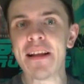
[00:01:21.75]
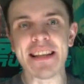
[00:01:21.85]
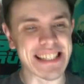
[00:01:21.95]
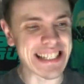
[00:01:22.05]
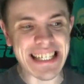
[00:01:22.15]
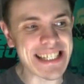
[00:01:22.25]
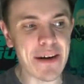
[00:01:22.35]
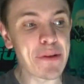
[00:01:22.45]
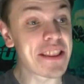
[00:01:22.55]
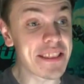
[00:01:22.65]
this
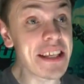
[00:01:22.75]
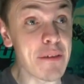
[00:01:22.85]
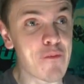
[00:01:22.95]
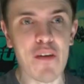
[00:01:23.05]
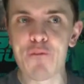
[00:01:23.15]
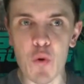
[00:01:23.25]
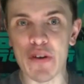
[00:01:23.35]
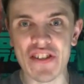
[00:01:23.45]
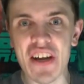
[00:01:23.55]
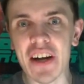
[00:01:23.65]
legendary thief,
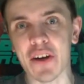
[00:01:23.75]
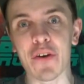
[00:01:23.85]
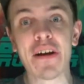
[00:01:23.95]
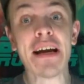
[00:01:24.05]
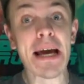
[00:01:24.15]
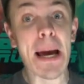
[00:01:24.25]
Forrest Tucker,